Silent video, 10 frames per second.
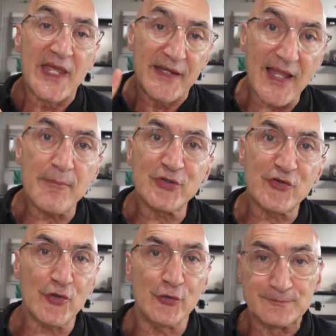Number
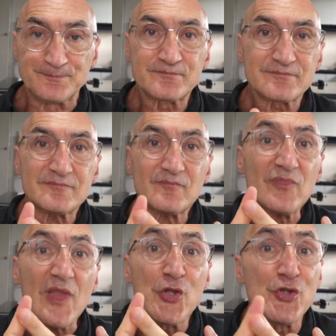two,
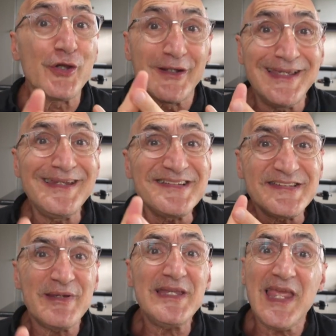you can eat as
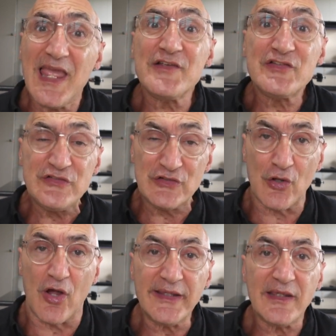many eggs as you
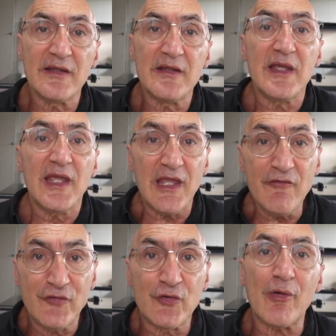like
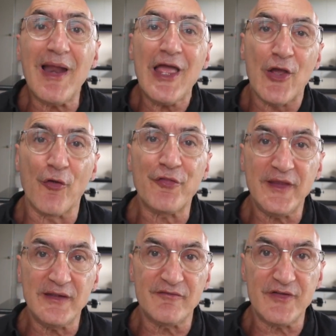if you're a
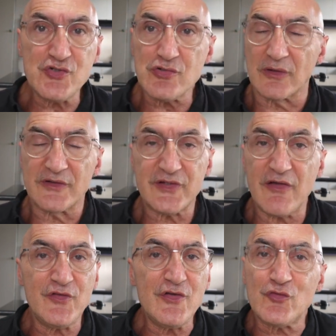healthy individual. So
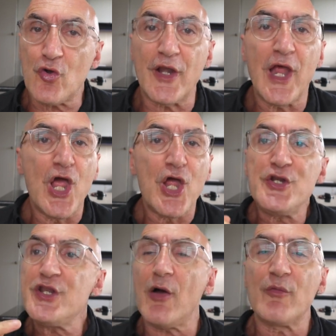if you've got
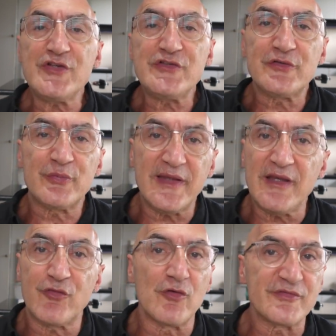no issues with
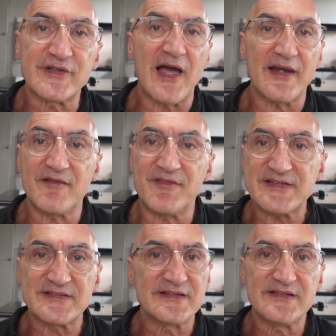any form of
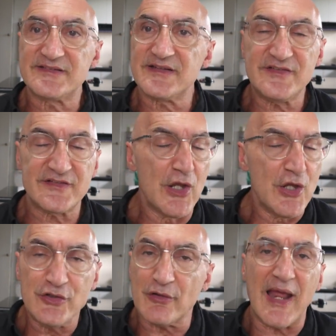cardiovascular disease,
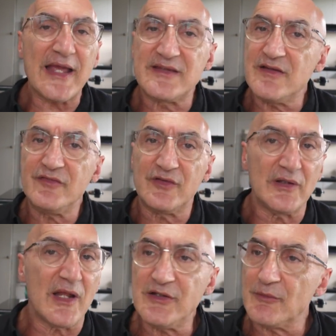you're active,
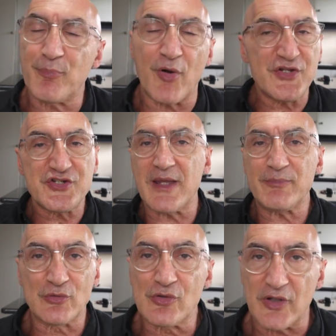your body shape,
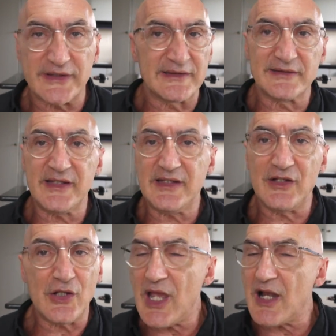you look like you're lean,
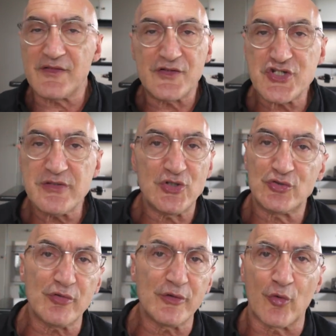you go to the gym, you're
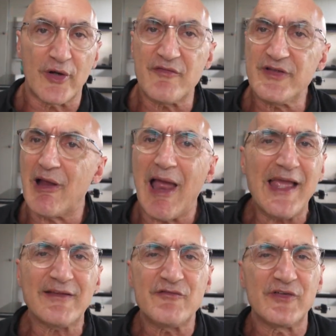doing whatever, you're
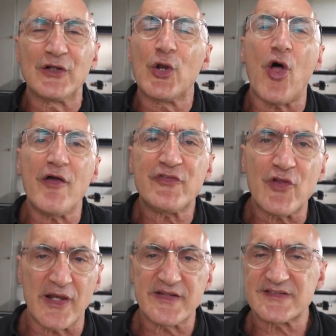active in
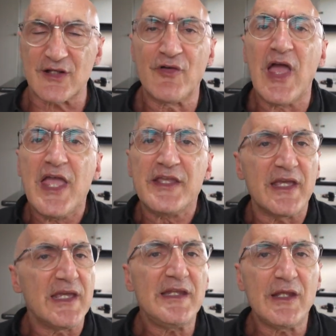lifestyle itself,
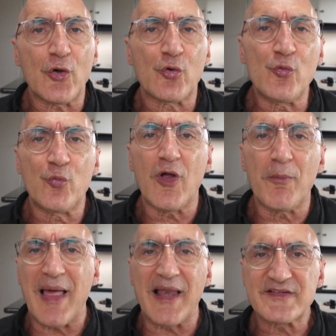you're eating a good,
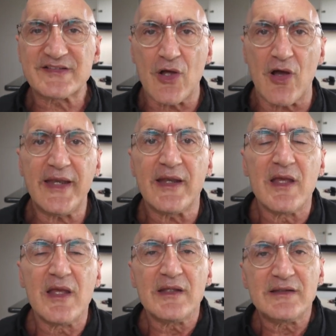well-balanced diet,
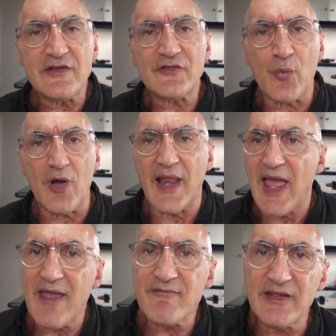guess what?
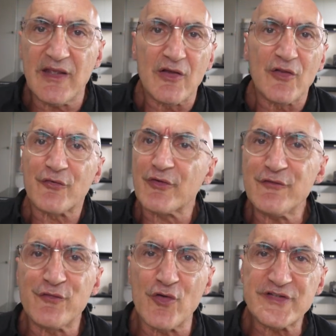Having 3,
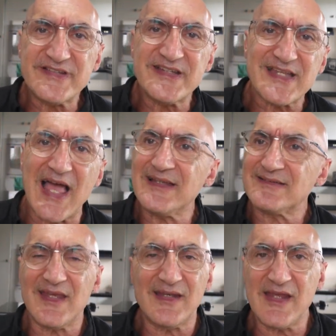4, 6, 8,
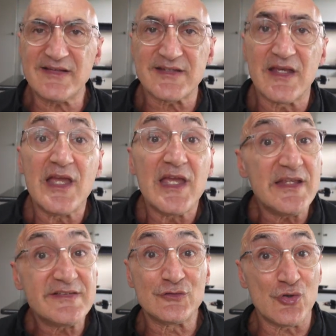10 eggs
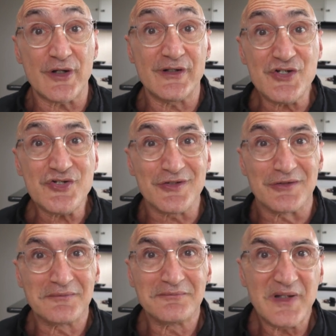is not an issue.
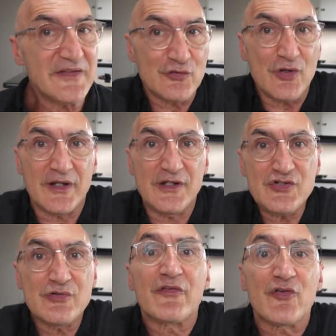It's not an
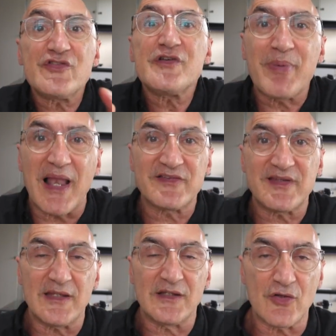issue as long as you balance
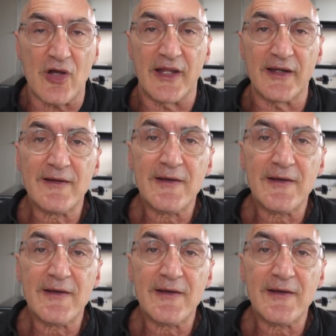it out in your diet.